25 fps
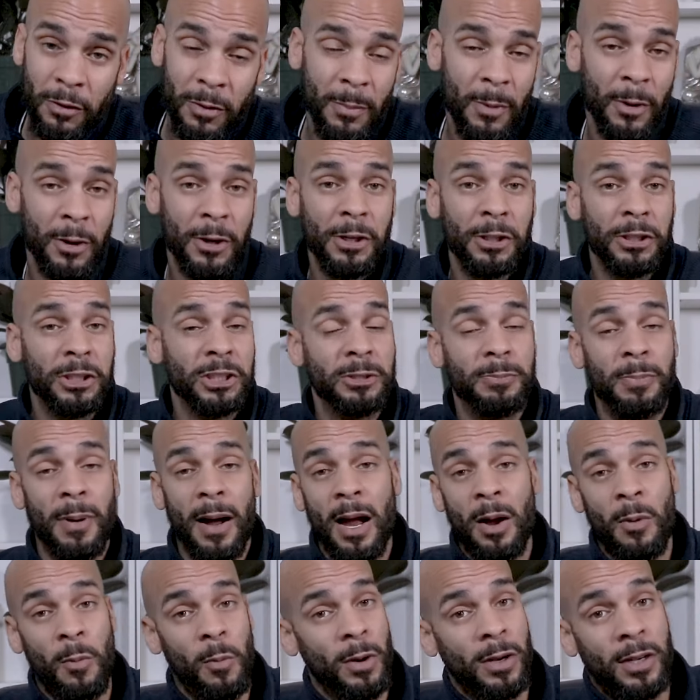of them, or you could just
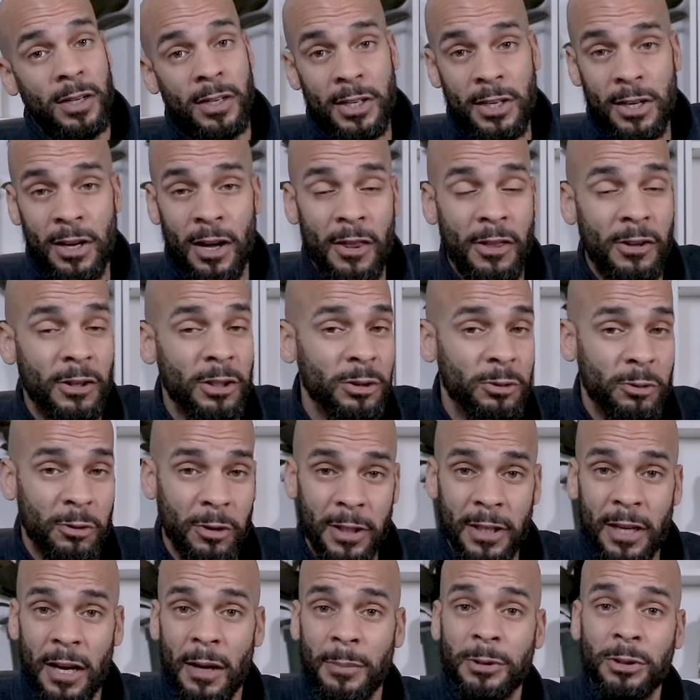buy one or the other. It's
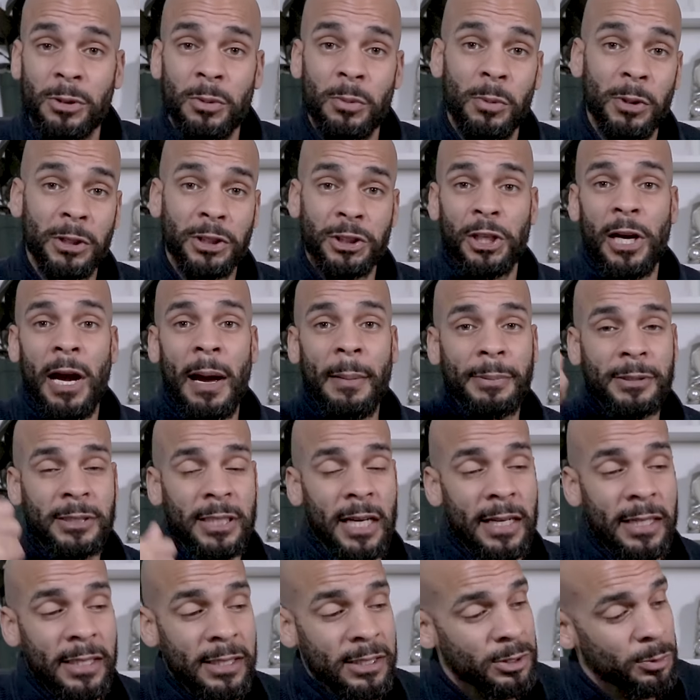really up to what your
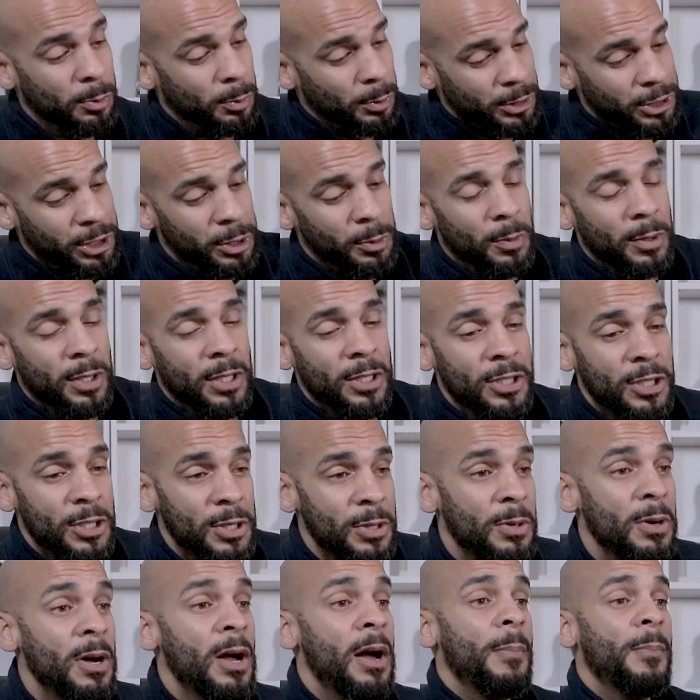appetite is, what you want to
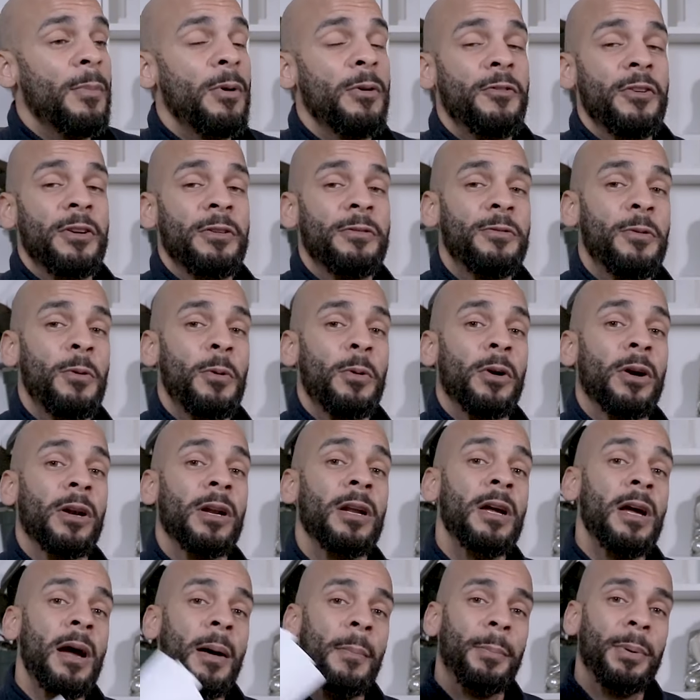do moving
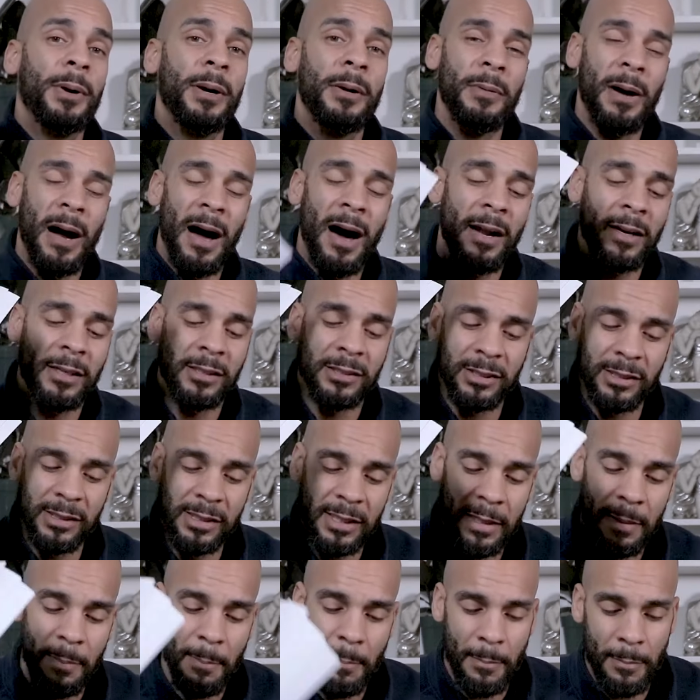forward. But
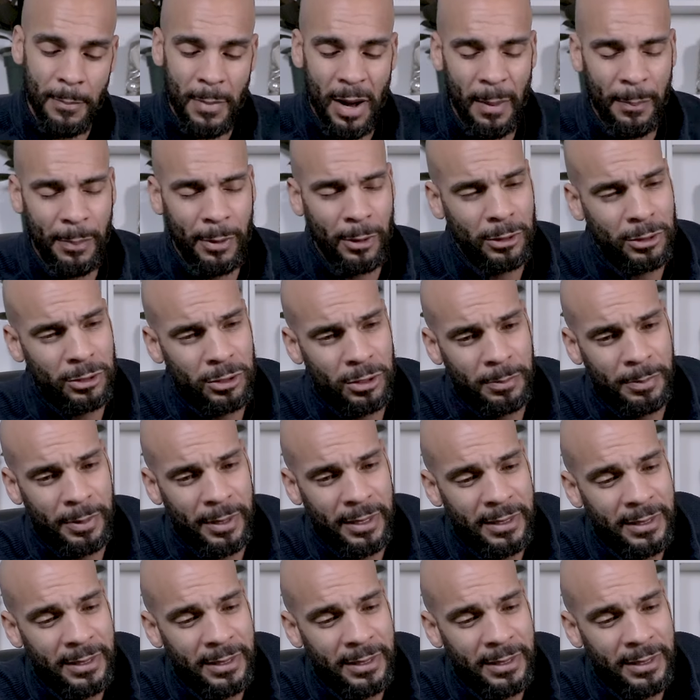honestly, my personal